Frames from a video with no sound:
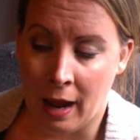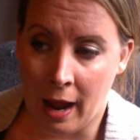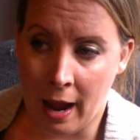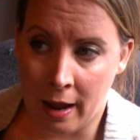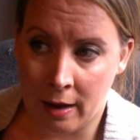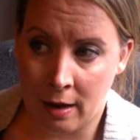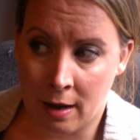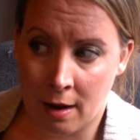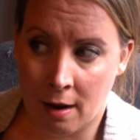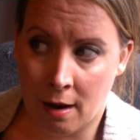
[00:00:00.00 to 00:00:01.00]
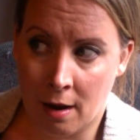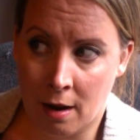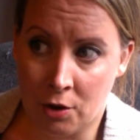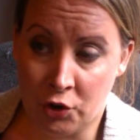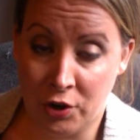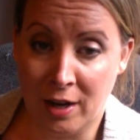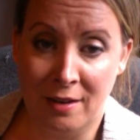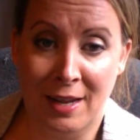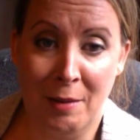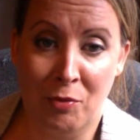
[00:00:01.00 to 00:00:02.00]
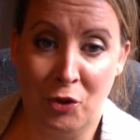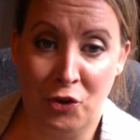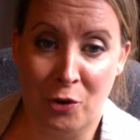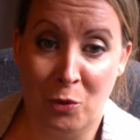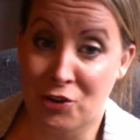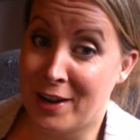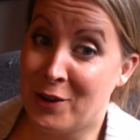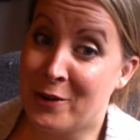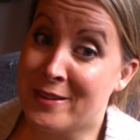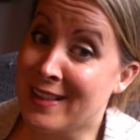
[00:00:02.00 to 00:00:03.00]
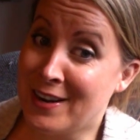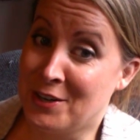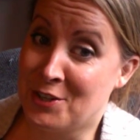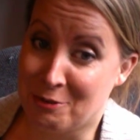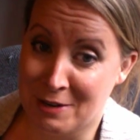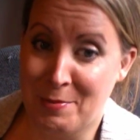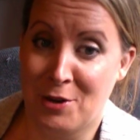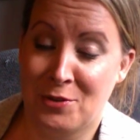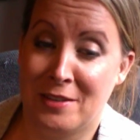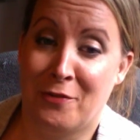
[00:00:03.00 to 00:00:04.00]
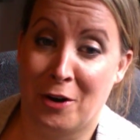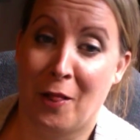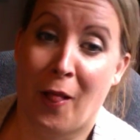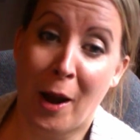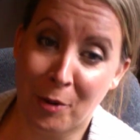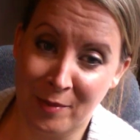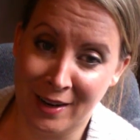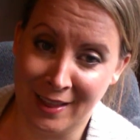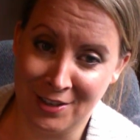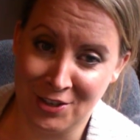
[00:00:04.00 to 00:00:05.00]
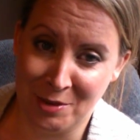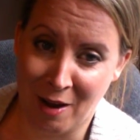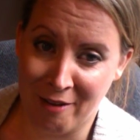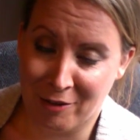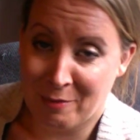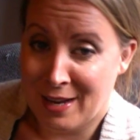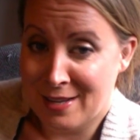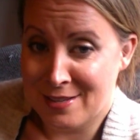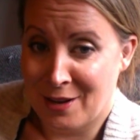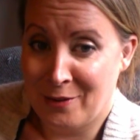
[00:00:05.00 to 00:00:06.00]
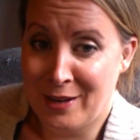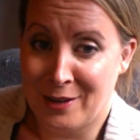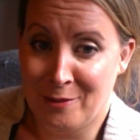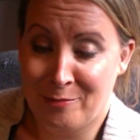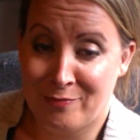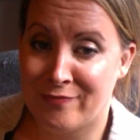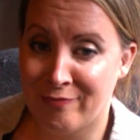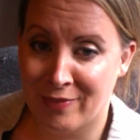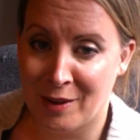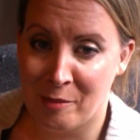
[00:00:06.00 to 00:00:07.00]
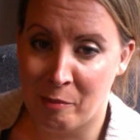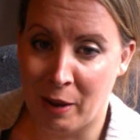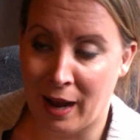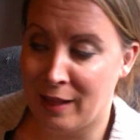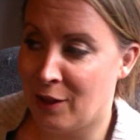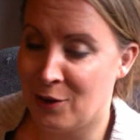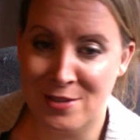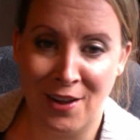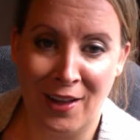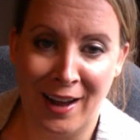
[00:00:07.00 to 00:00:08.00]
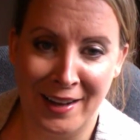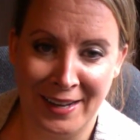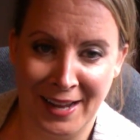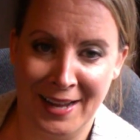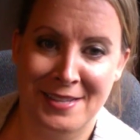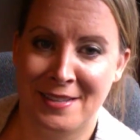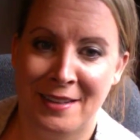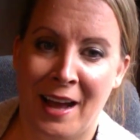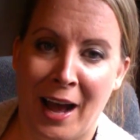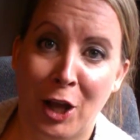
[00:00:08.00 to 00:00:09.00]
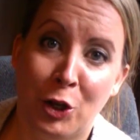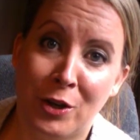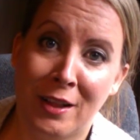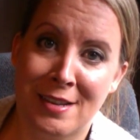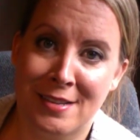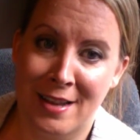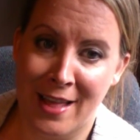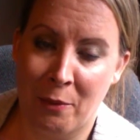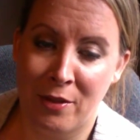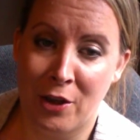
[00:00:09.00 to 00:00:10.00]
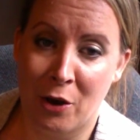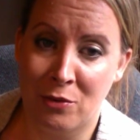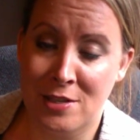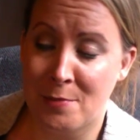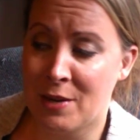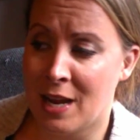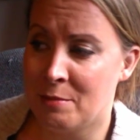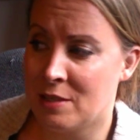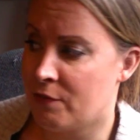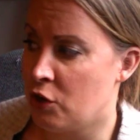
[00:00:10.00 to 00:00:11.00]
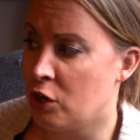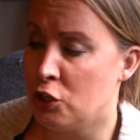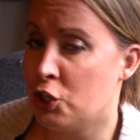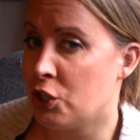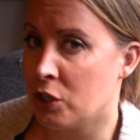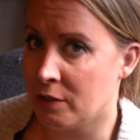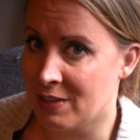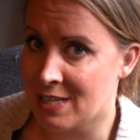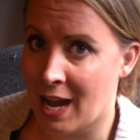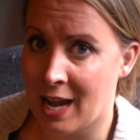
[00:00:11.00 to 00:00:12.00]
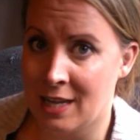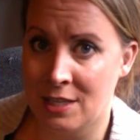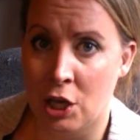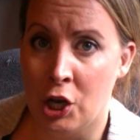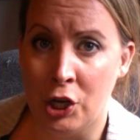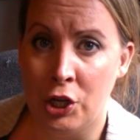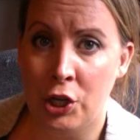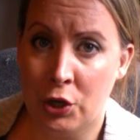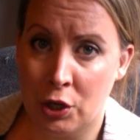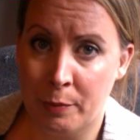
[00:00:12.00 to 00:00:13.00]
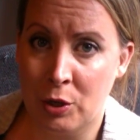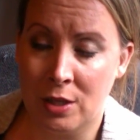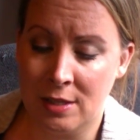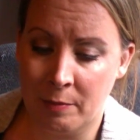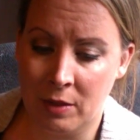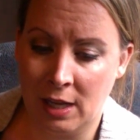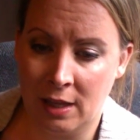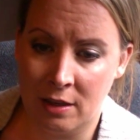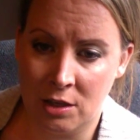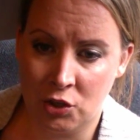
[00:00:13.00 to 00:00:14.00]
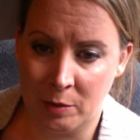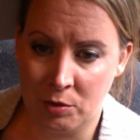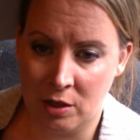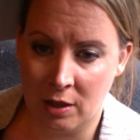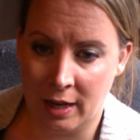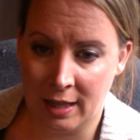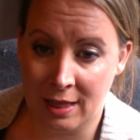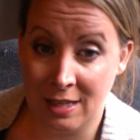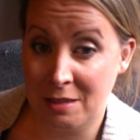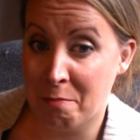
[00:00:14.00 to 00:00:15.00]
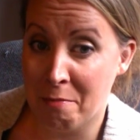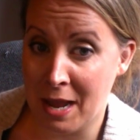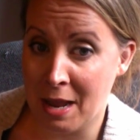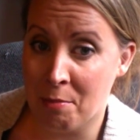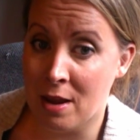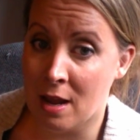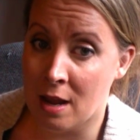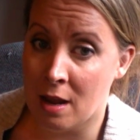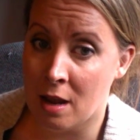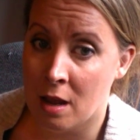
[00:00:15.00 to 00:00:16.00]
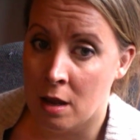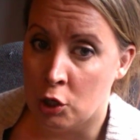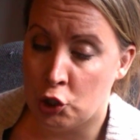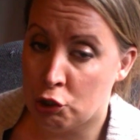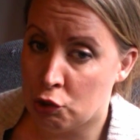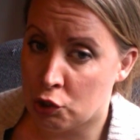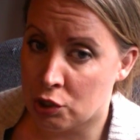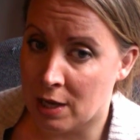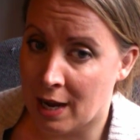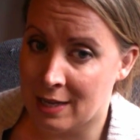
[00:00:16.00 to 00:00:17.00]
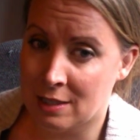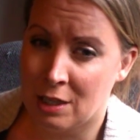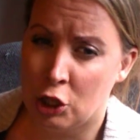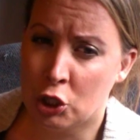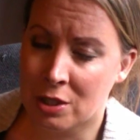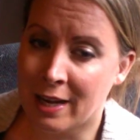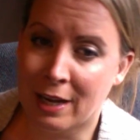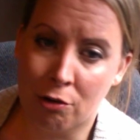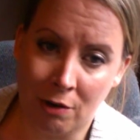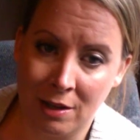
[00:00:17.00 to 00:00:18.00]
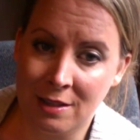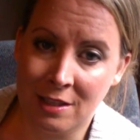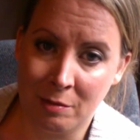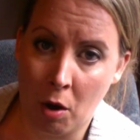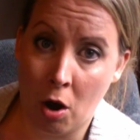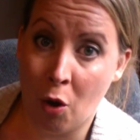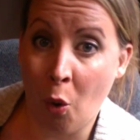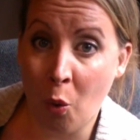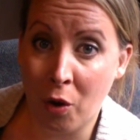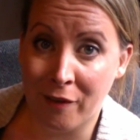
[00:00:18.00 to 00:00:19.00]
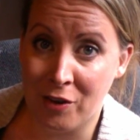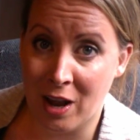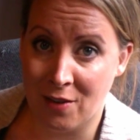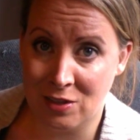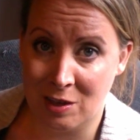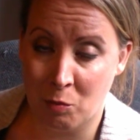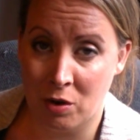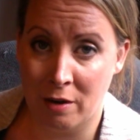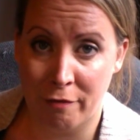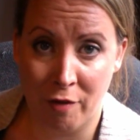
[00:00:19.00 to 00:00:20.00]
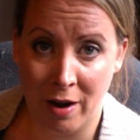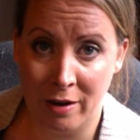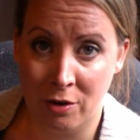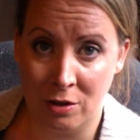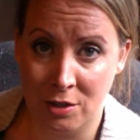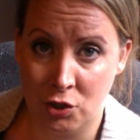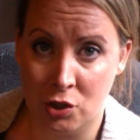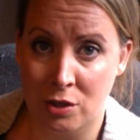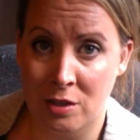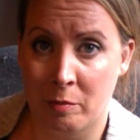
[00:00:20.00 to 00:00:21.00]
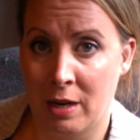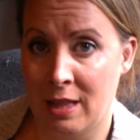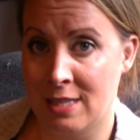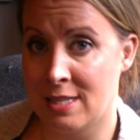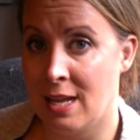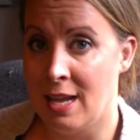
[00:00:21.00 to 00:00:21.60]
and she got to keep the shirt, which I noticed later she reposted for a lot more money than she bought from me. So, you know, buy low, sell high, I guess. I learned a lesson in that one, though. Sometimes if you're unsure of a size, you could put something in the description like, this maybe junior size, looks like it runs small. Or if you have someone, a friend or a sister or somebody that's